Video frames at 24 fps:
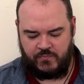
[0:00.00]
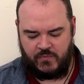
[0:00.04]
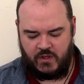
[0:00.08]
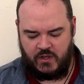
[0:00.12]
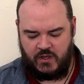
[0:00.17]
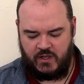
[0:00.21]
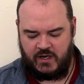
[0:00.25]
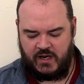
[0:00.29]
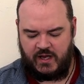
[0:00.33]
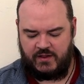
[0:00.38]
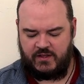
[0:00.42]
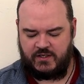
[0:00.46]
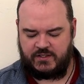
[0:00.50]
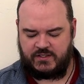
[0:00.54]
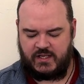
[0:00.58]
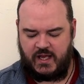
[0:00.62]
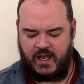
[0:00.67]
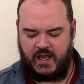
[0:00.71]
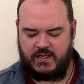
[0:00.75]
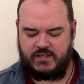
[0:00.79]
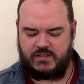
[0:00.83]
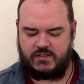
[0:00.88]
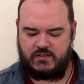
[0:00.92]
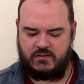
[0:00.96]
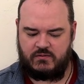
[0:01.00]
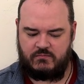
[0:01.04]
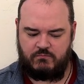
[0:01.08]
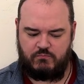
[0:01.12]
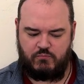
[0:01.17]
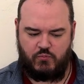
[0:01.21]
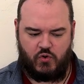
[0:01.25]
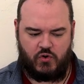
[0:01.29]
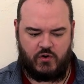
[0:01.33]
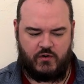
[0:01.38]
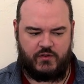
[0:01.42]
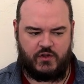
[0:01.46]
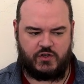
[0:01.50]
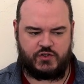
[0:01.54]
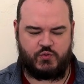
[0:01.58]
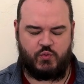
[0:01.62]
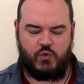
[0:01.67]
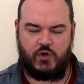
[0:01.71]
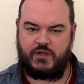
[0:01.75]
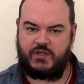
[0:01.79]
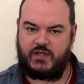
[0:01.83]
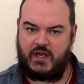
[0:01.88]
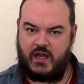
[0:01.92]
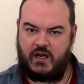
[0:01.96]
And on the taste, more of those
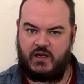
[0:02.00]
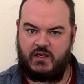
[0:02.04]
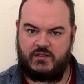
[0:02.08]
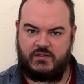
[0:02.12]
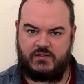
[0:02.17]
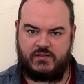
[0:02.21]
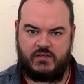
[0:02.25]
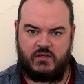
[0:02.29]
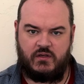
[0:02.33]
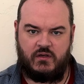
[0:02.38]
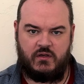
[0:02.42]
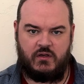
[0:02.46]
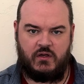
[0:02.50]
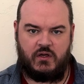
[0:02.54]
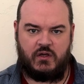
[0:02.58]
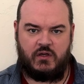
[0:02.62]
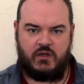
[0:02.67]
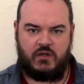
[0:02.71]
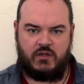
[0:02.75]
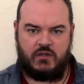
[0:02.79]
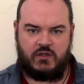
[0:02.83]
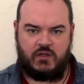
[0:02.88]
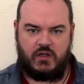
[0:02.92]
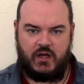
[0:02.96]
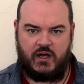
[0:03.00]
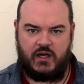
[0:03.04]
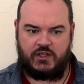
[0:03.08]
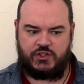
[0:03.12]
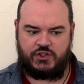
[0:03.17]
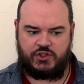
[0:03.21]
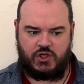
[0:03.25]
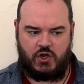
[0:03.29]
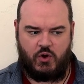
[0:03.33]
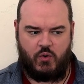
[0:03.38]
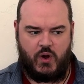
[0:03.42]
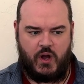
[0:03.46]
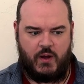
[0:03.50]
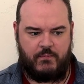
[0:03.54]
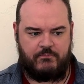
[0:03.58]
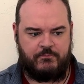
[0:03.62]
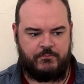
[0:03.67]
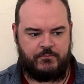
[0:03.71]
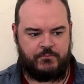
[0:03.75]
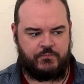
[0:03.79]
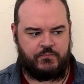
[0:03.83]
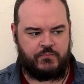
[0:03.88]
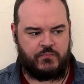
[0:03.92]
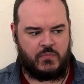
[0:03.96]
wood tannins show up.
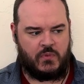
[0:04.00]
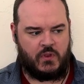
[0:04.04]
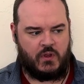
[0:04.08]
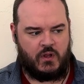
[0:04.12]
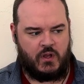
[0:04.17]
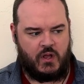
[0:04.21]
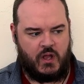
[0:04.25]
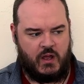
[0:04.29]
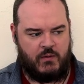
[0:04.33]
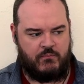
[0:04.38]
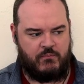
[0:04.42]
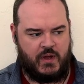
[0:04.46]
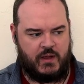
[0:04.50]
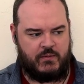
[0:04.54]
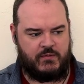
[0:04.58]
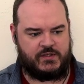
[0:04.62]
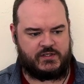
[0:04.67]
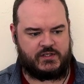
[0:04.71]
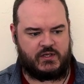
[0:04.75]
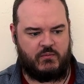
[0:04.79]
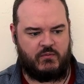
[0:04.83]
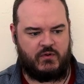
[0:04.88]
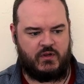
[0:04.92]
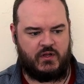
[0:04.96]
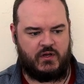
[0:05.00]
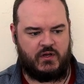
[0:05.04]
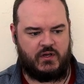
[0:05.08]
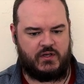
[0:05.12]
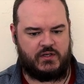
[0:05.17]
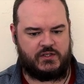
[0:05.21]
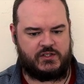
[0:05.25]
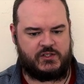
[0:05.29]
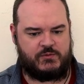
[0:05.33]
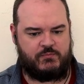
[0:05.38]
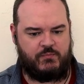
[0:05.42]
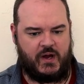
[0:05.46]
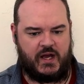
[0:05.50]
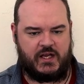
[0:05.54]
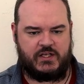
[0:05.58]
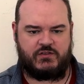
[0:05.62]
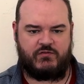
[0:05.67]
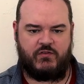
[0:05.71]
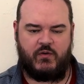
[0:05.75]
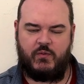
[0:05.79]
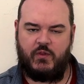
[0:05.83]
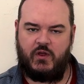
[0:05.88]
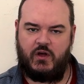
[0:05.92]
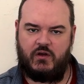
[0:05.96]
And maybe some of the spice
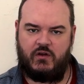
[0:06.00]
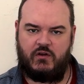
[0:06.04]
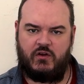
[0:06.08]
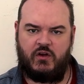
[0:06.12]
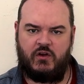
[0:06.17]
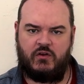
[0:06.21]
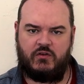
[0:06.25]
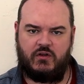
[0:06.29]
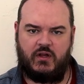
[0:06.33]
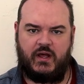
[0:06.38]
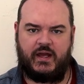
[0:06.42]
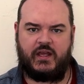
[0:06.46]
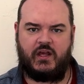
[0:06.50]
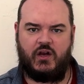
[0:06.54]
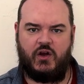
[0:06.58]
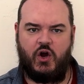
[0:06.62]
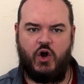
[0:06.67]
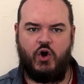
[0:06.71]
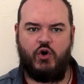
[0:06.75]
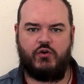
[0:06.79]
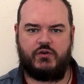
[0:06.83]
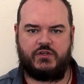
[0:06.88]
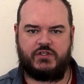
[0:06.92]
from the, like an oak